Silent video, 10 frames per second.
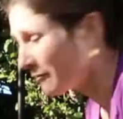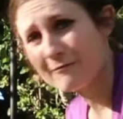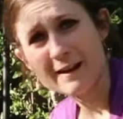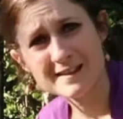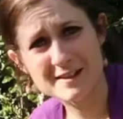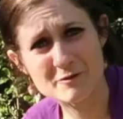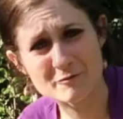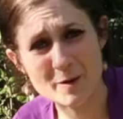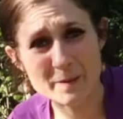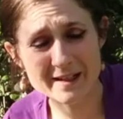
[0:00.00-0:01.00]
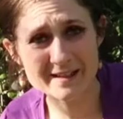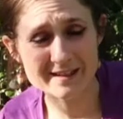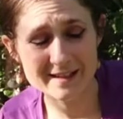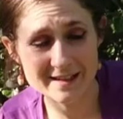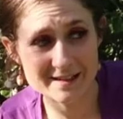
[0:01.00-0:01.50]
resident robin.
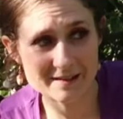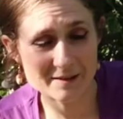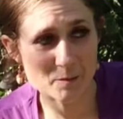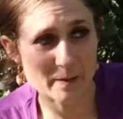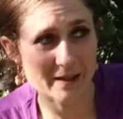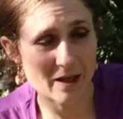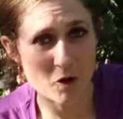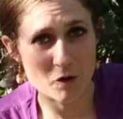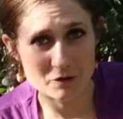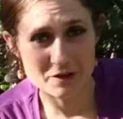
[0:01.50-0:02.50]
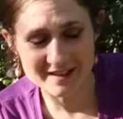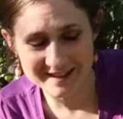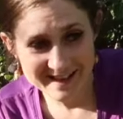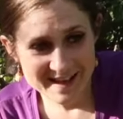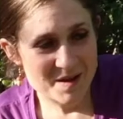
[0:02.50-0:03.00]
He's a little bit odd.
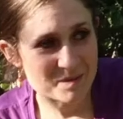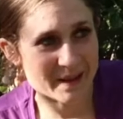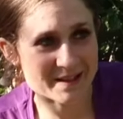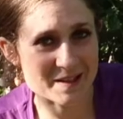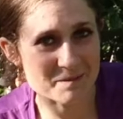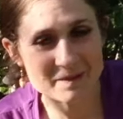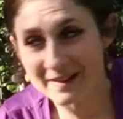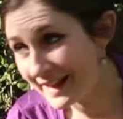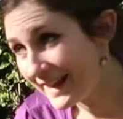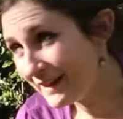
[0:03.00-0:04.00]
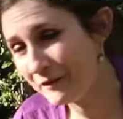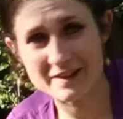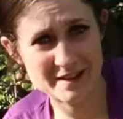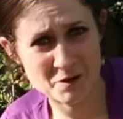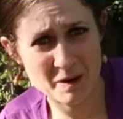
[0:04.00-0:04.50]
Bless him.
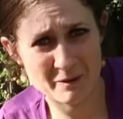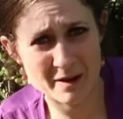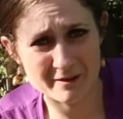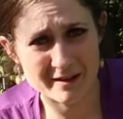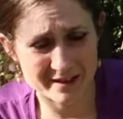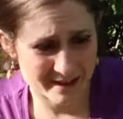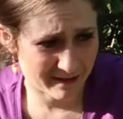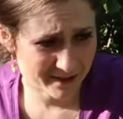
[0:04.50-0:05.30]
Fits in quite well around here